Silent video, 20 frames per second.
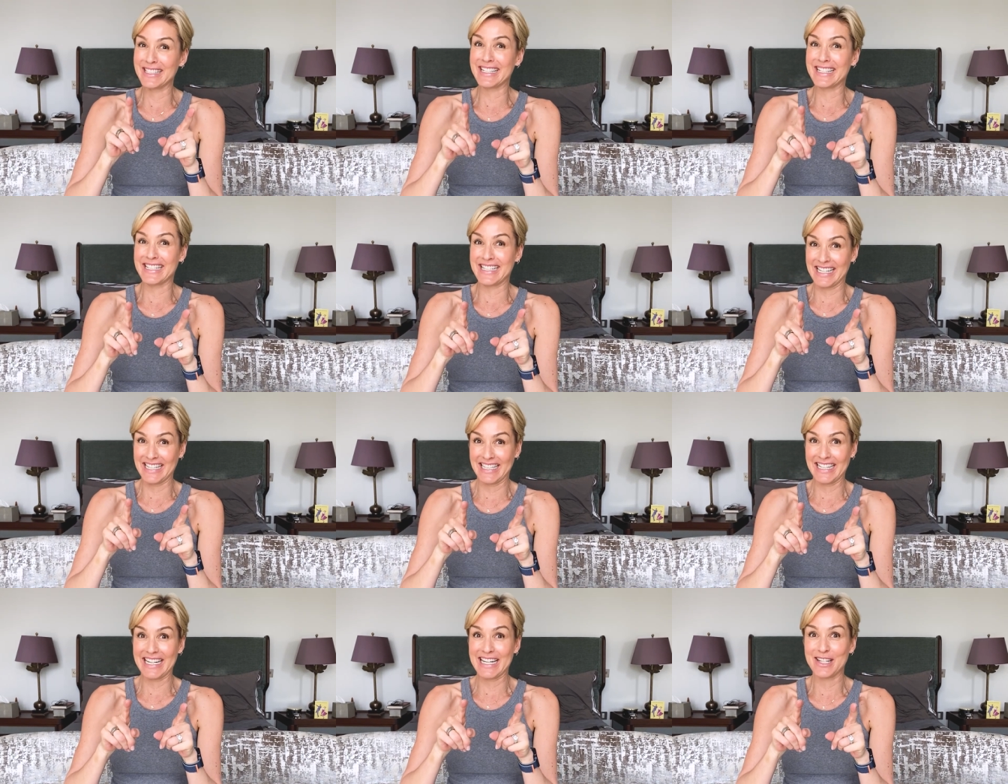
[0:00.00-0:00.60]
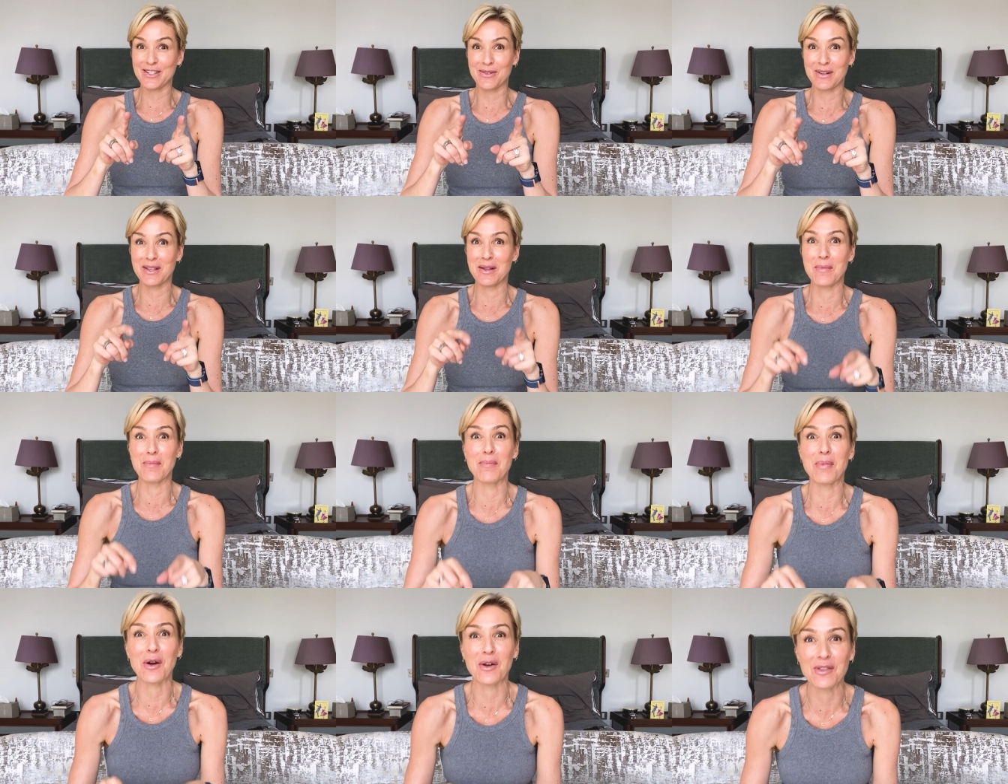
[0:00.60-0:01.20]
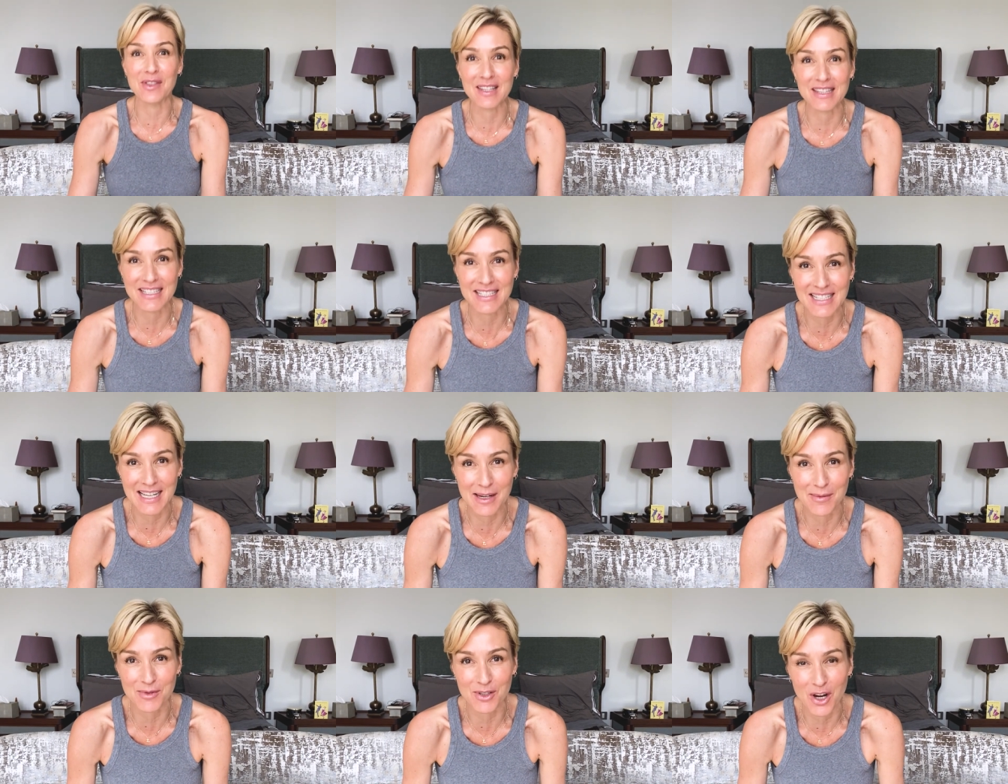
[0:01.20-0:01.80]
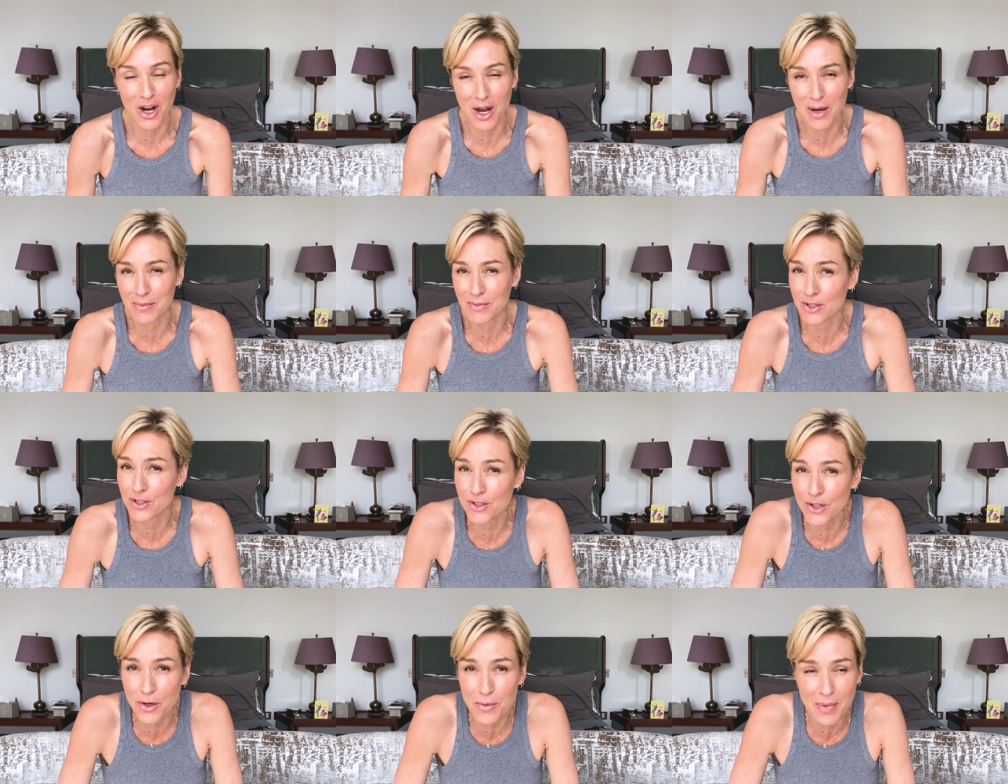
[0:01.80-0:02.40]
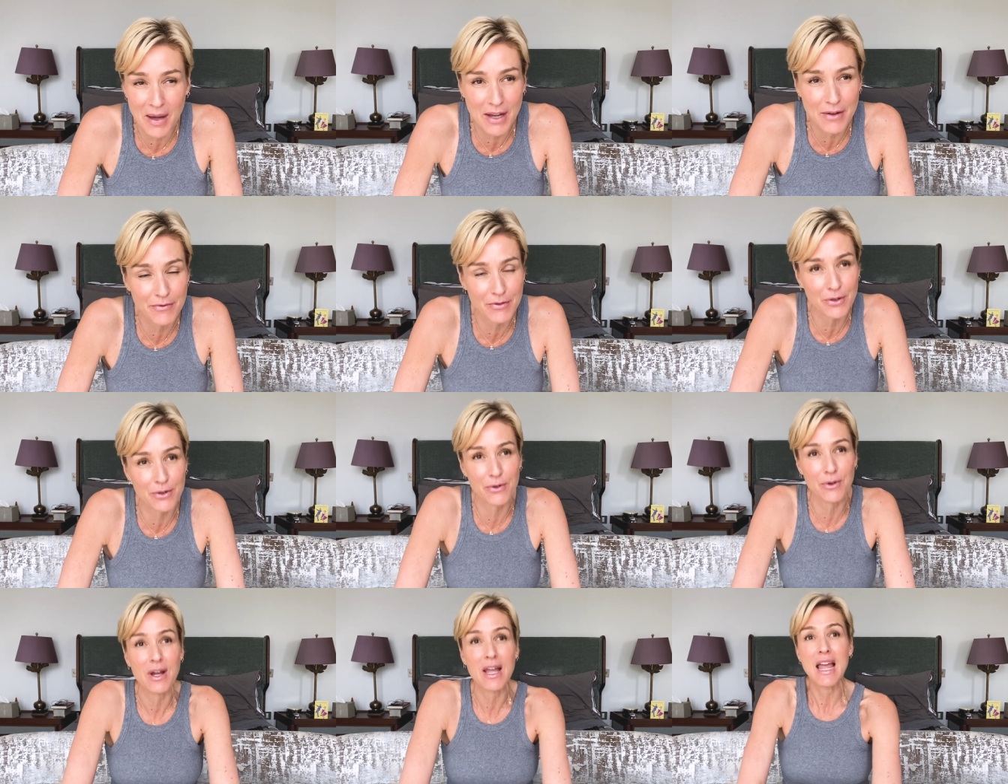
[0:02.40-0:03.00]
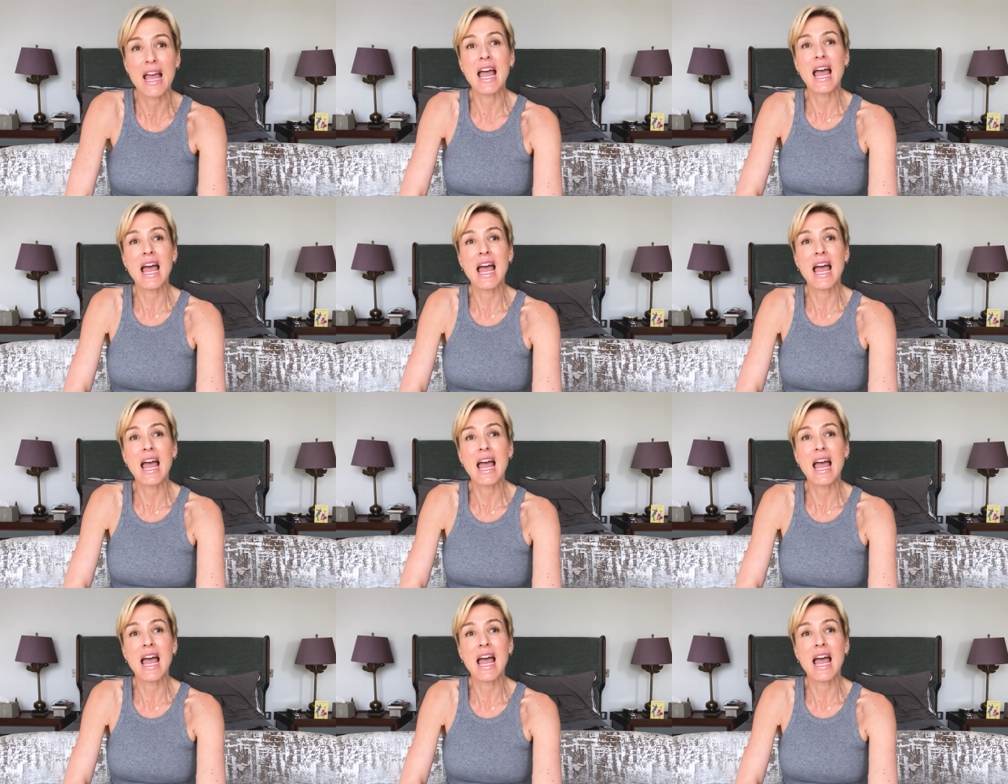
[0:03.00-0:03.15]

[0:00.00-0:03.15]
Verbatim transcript: was silly, doing them both at the same time, so painful.